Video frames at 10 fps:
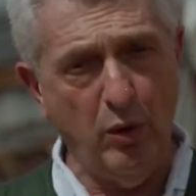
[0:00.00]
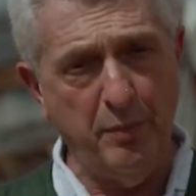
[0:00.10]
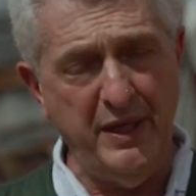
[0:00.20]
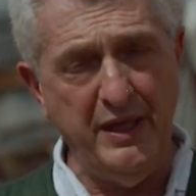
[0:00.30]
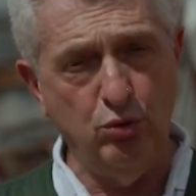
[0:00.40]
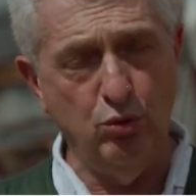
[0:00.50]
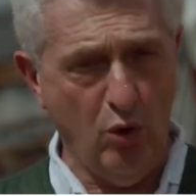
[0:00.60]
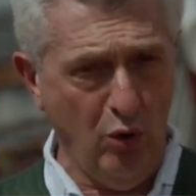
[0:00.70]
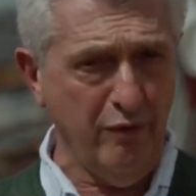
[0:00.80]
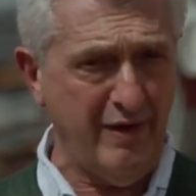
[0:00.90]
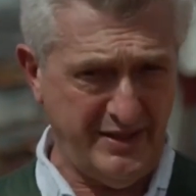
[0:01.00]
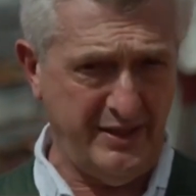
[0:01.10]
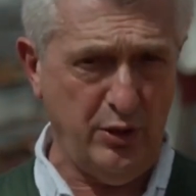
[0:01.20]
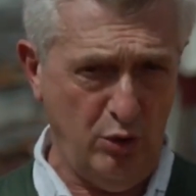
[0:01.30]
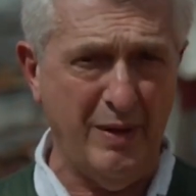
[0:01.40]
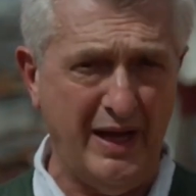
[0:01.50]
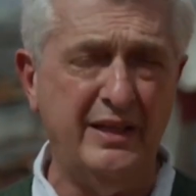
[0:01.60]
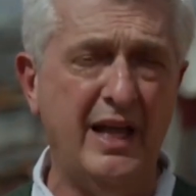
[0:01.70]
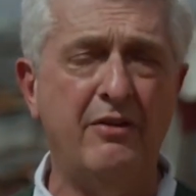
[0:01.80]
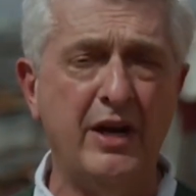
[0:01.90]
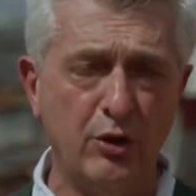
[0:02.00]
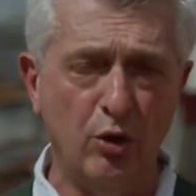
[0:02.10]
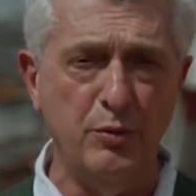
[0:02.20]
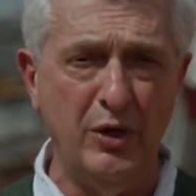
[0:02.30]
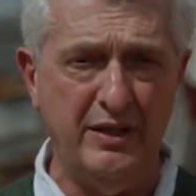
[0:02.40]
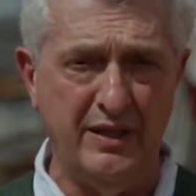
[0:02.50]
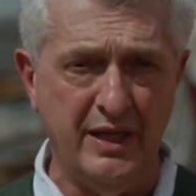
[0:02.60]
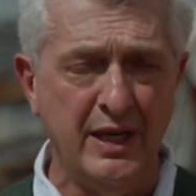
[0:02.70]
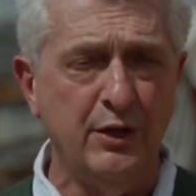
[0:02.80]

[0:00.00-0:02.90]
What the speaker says: Appeal to all of us, the humanitarian community,